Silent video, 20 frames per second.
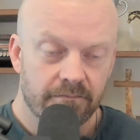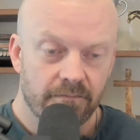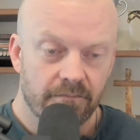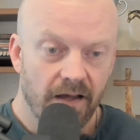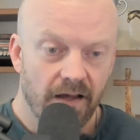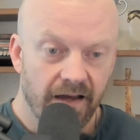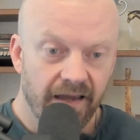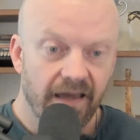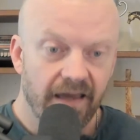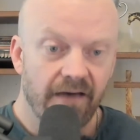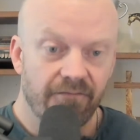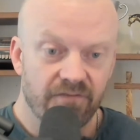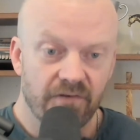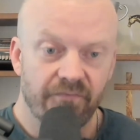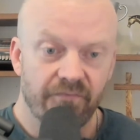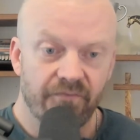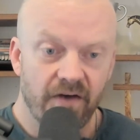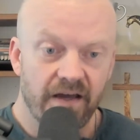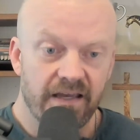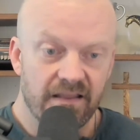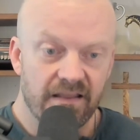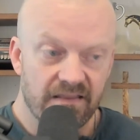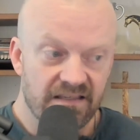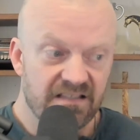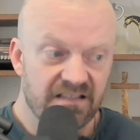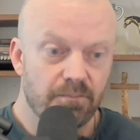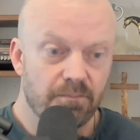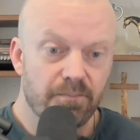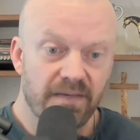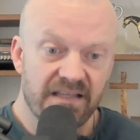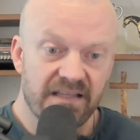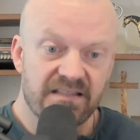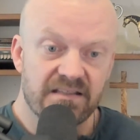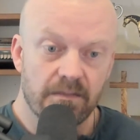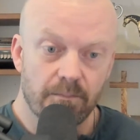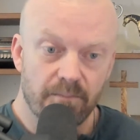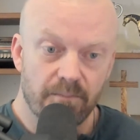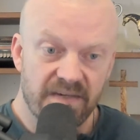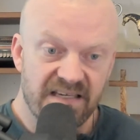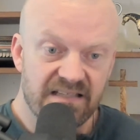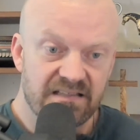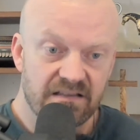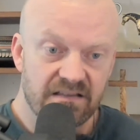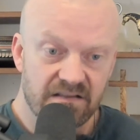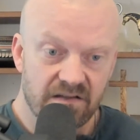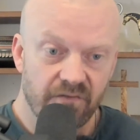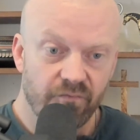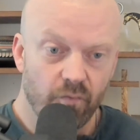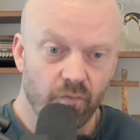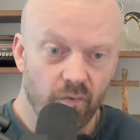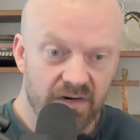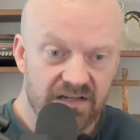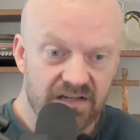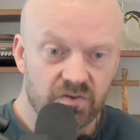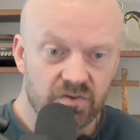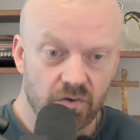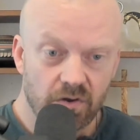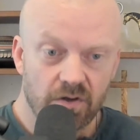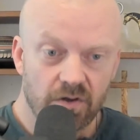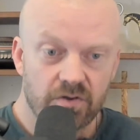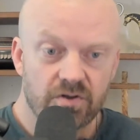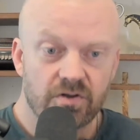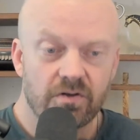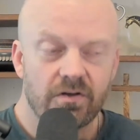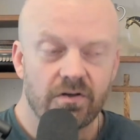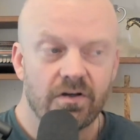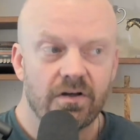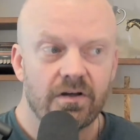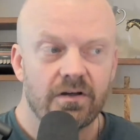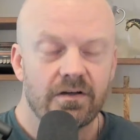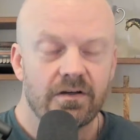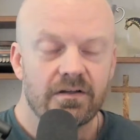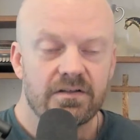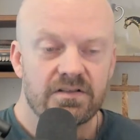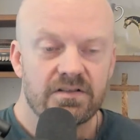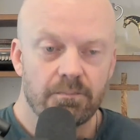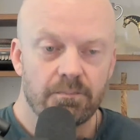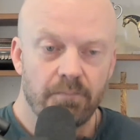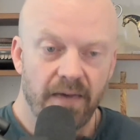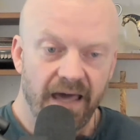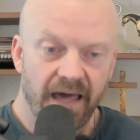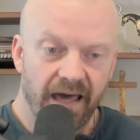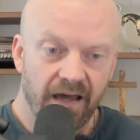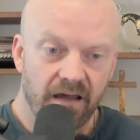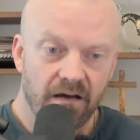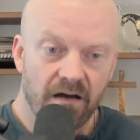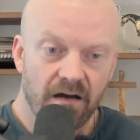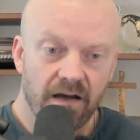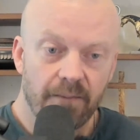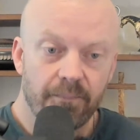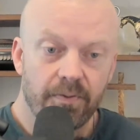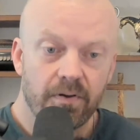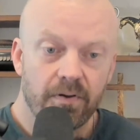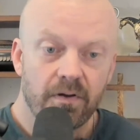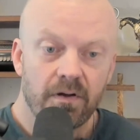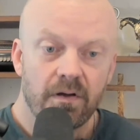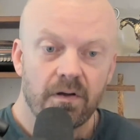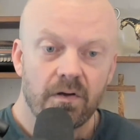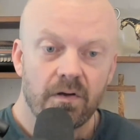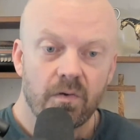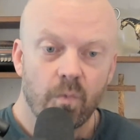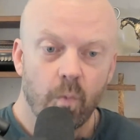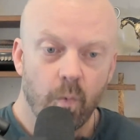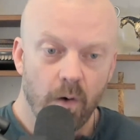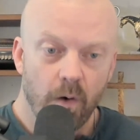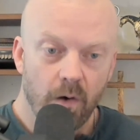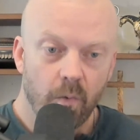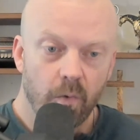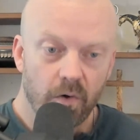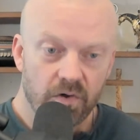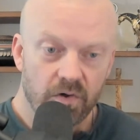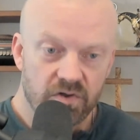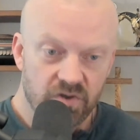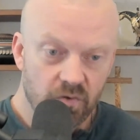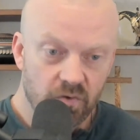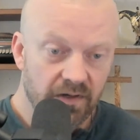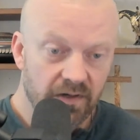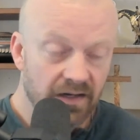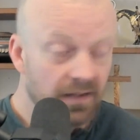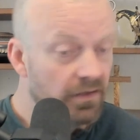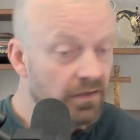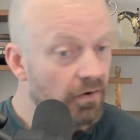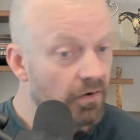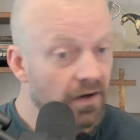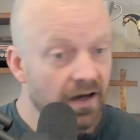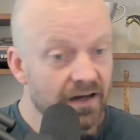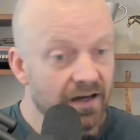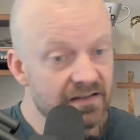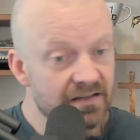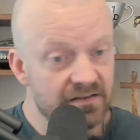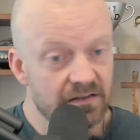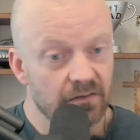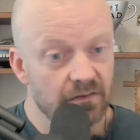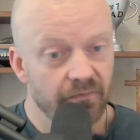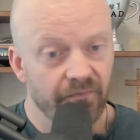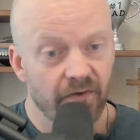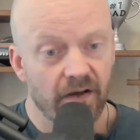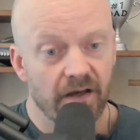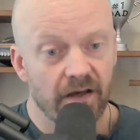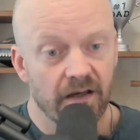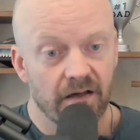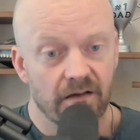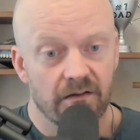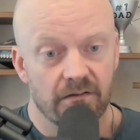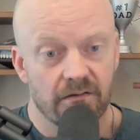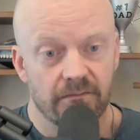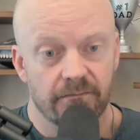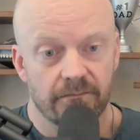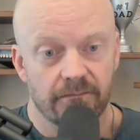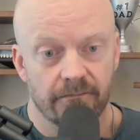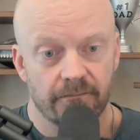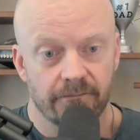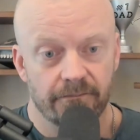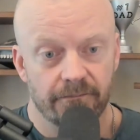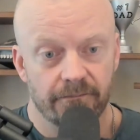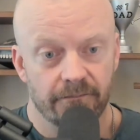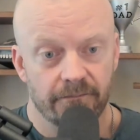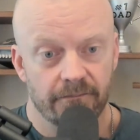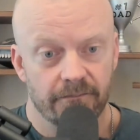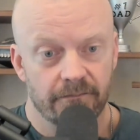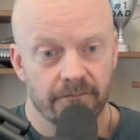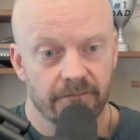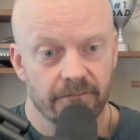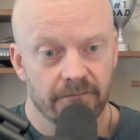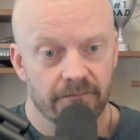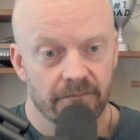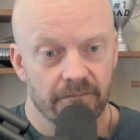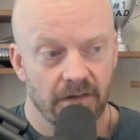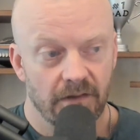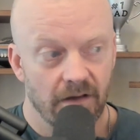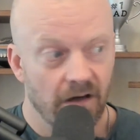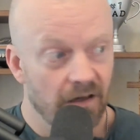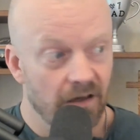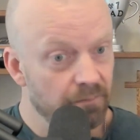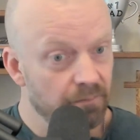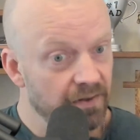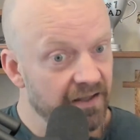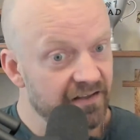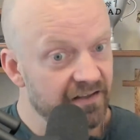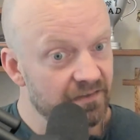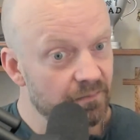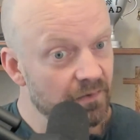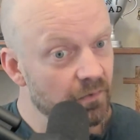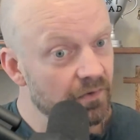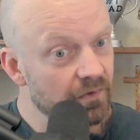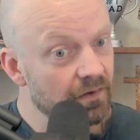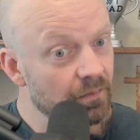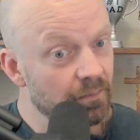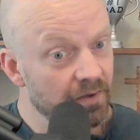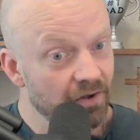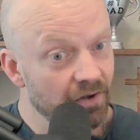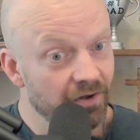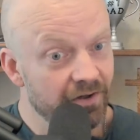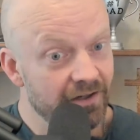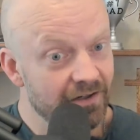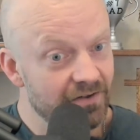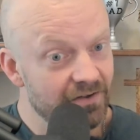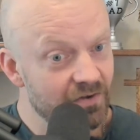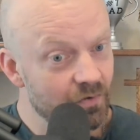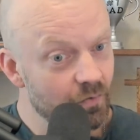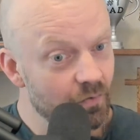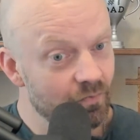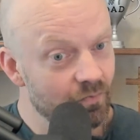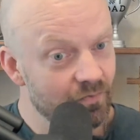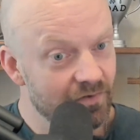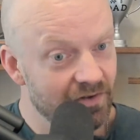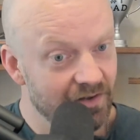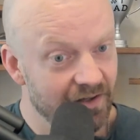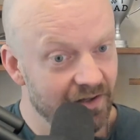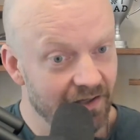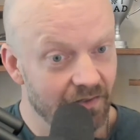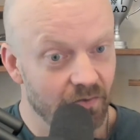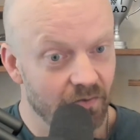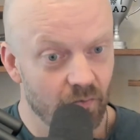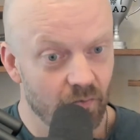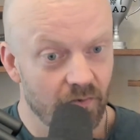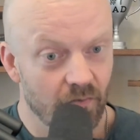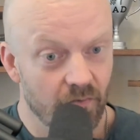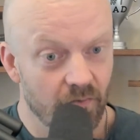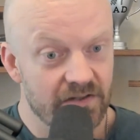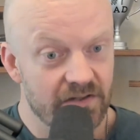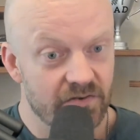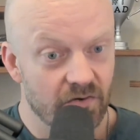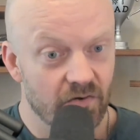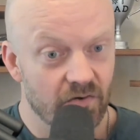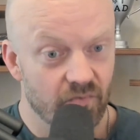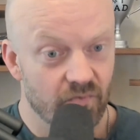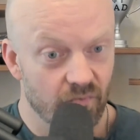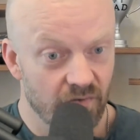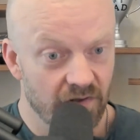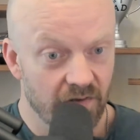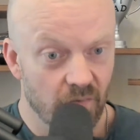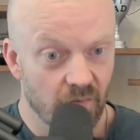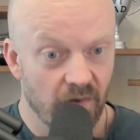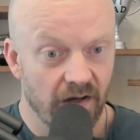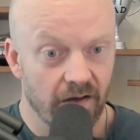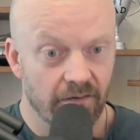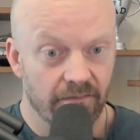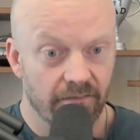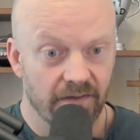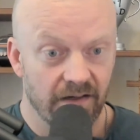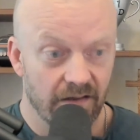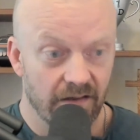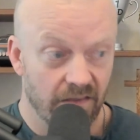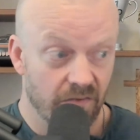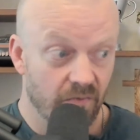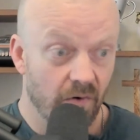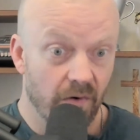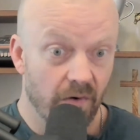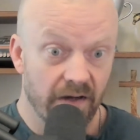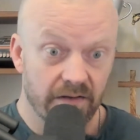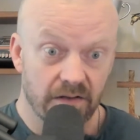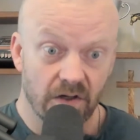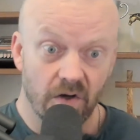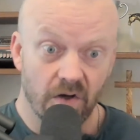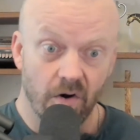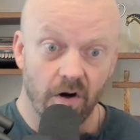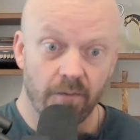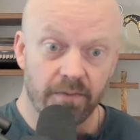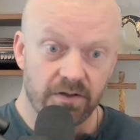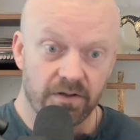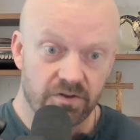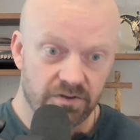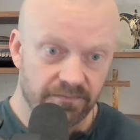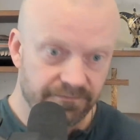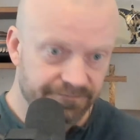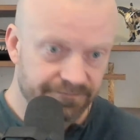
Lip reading: I have to find these bits and pieces of research to back up what we're doing, and they're not easy to find. God blessed me with an ability to get through the research really well and to throw out the garbage.